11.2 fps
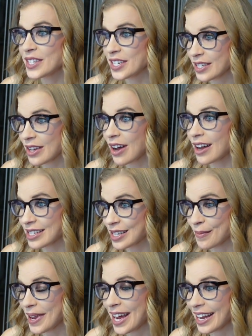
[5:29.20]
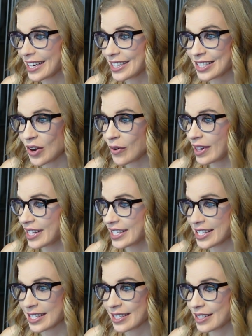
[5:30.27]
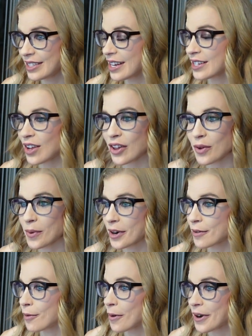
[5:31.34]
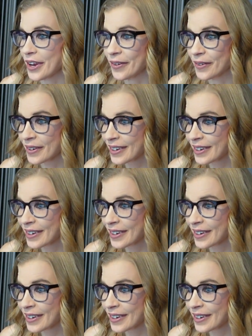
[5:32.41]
really, really interesting interview. And, and this is why I make these